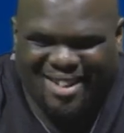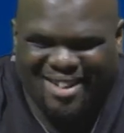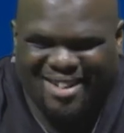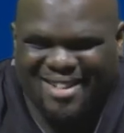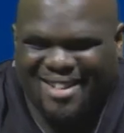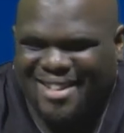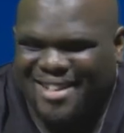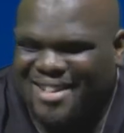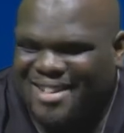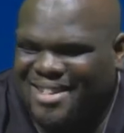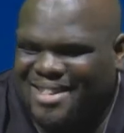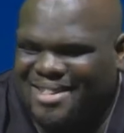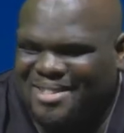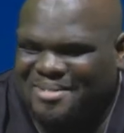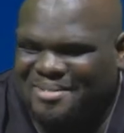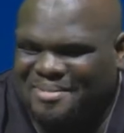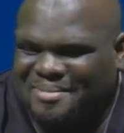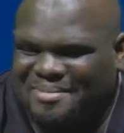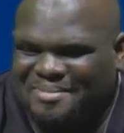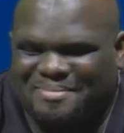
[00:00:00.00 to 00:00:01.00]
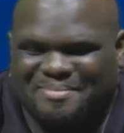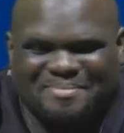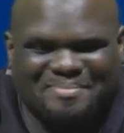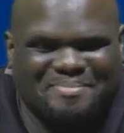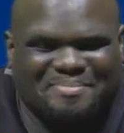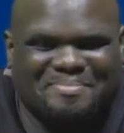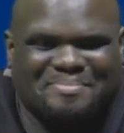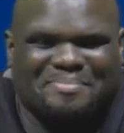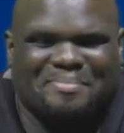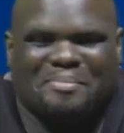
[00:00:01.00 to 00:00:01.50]

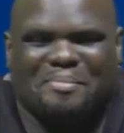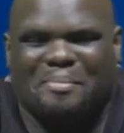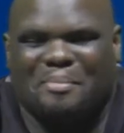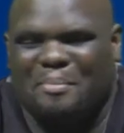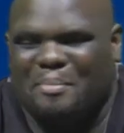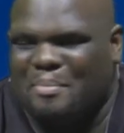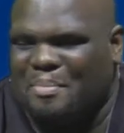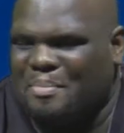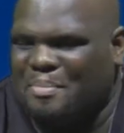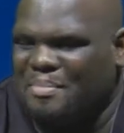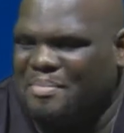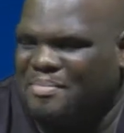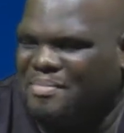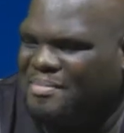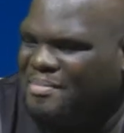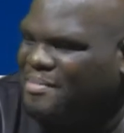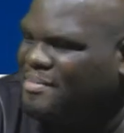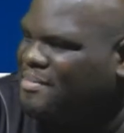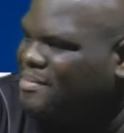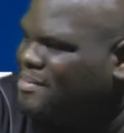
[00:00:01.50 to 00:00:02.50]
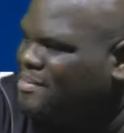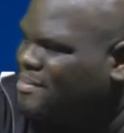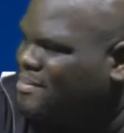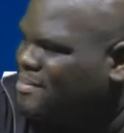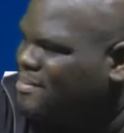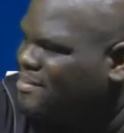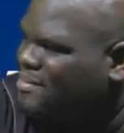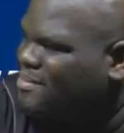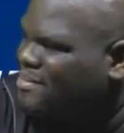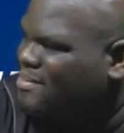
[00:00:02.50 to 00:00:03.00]

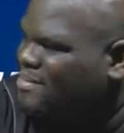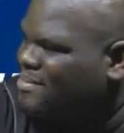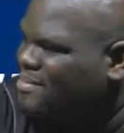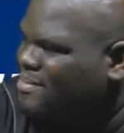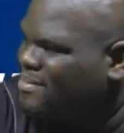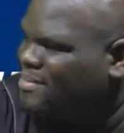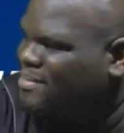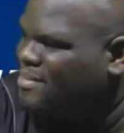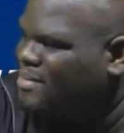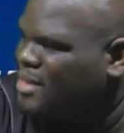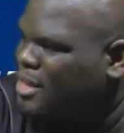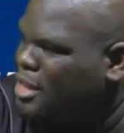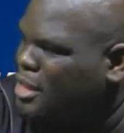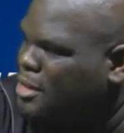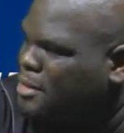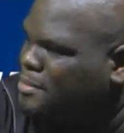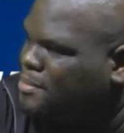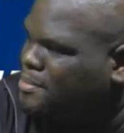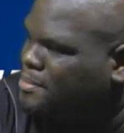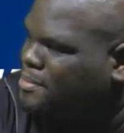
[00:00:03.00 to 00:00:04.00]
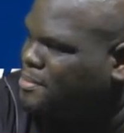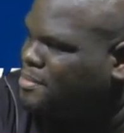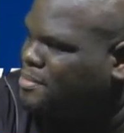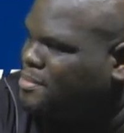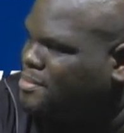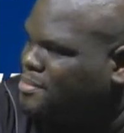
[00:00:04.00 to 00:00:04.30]
This person isn't speaking.